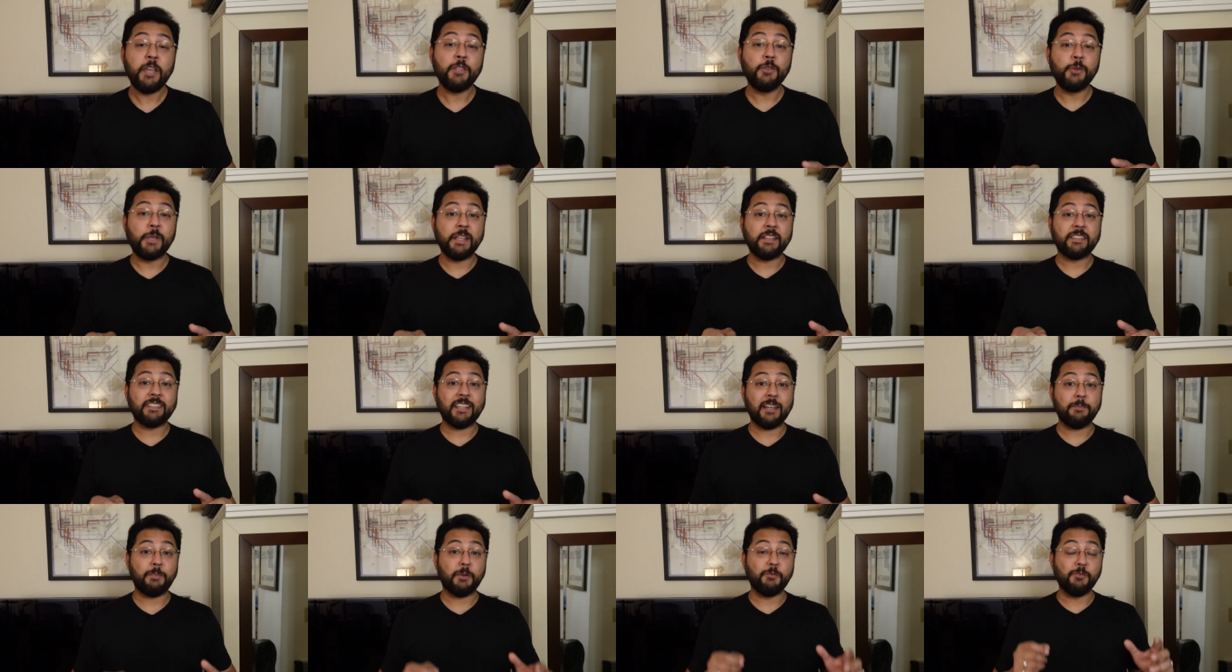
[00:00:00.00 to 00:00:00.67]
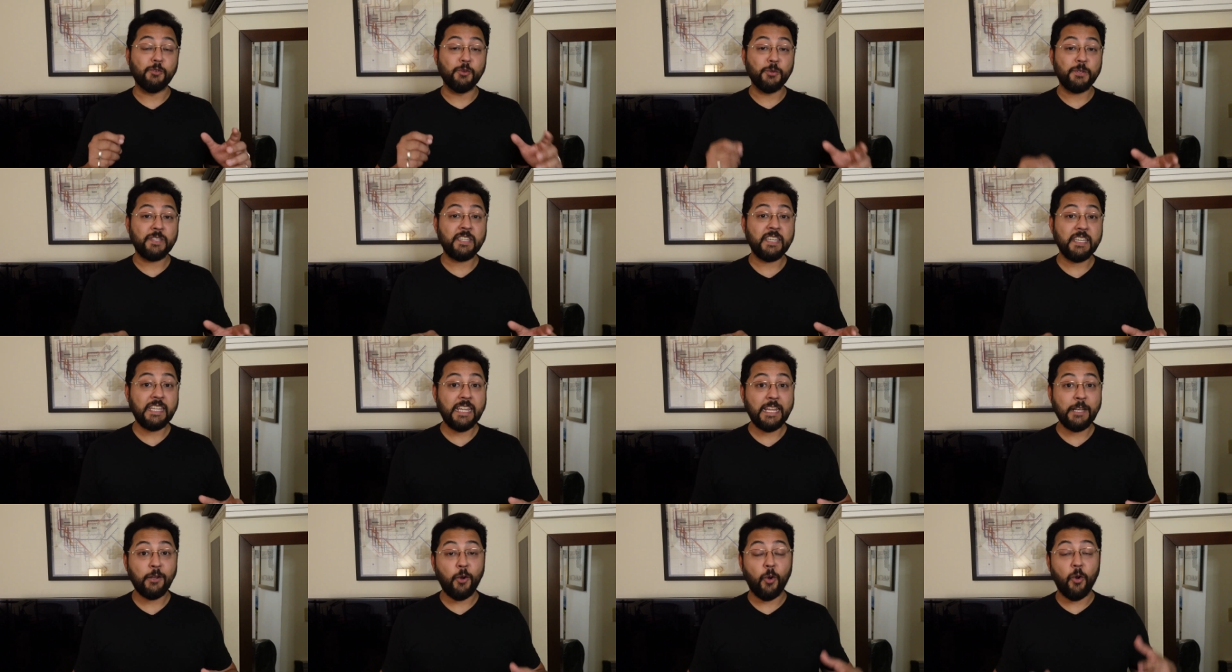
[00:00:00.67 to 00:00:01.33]
You can set up a
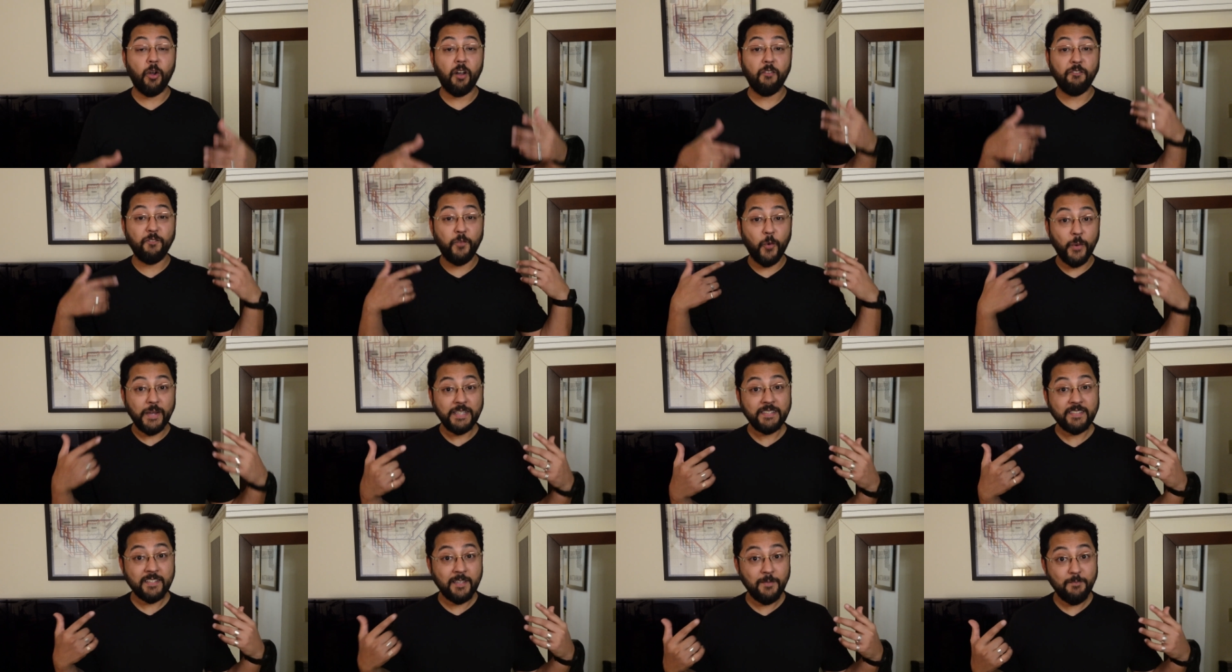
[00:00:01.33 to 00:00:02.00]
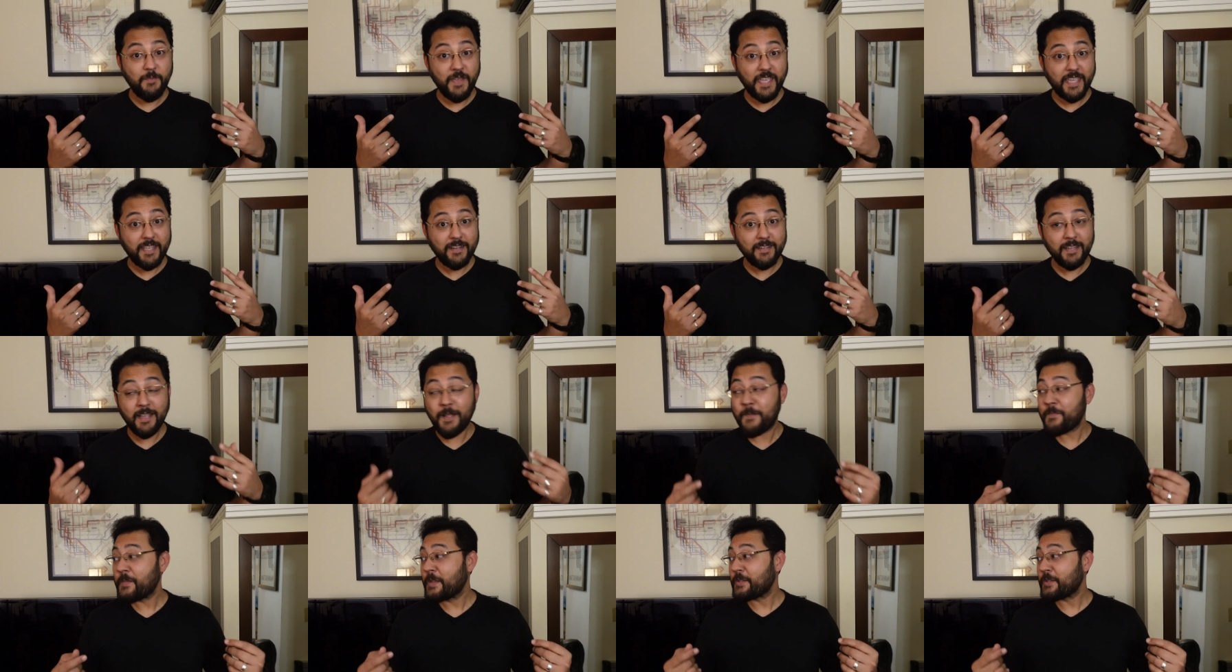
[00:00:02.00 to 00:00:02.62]
routine or a voice command.